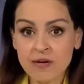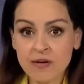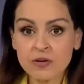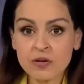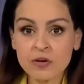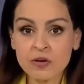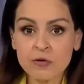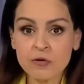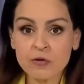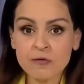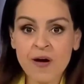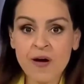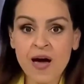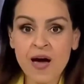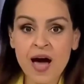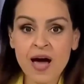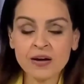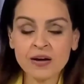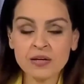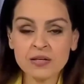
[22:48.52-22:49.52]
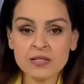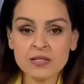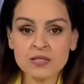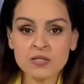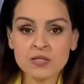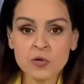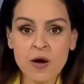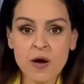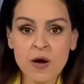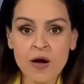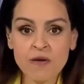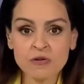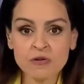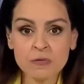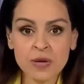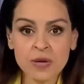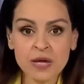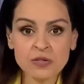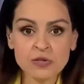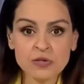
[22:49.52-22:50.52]
governor of Arkansas after
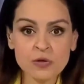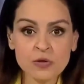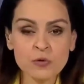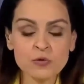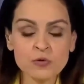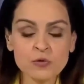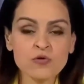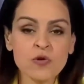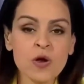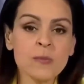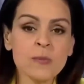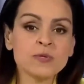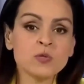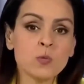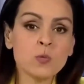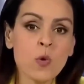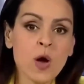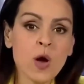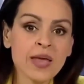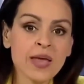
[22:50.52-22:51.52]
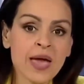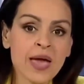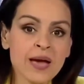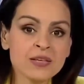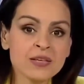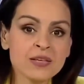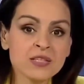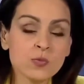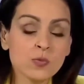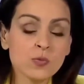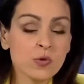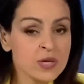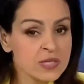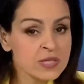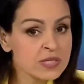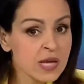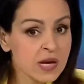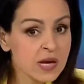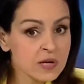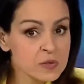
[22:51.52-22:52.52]
being Donald Trump's White House press
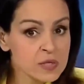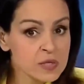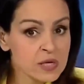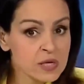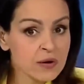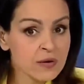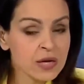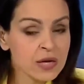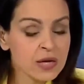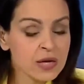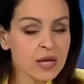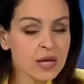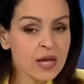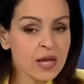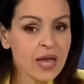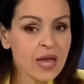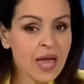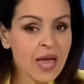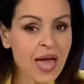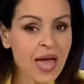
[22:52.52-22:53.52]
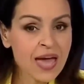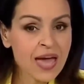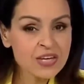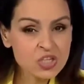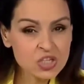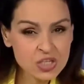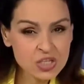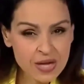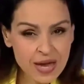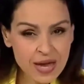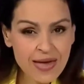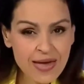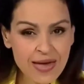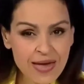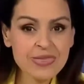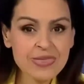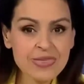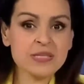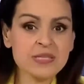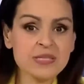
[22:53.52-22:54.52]
secretary. And she
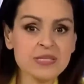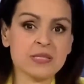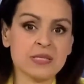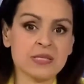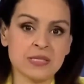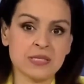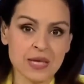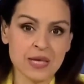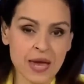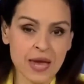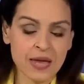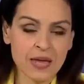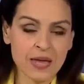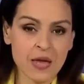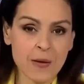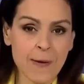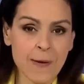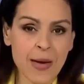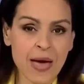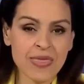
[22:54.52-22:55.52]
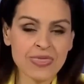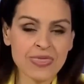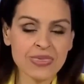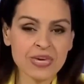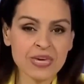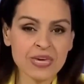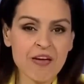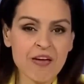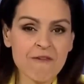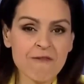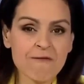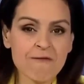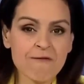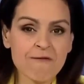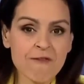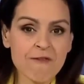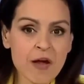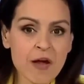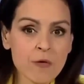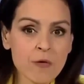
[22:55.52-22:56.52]
had this to say about the
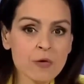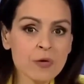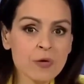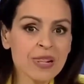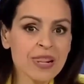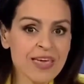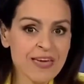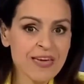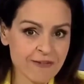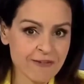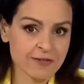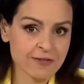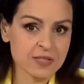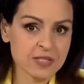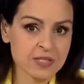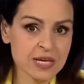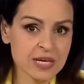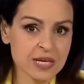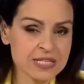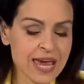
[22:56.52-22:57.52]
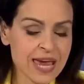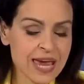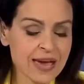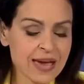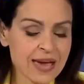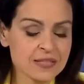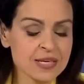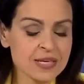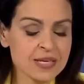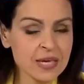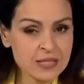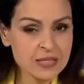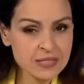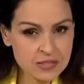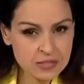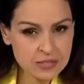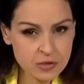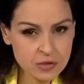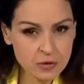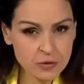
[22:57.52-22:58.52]
feral left's attacks
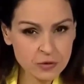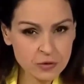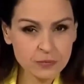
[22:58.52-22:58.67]
against her.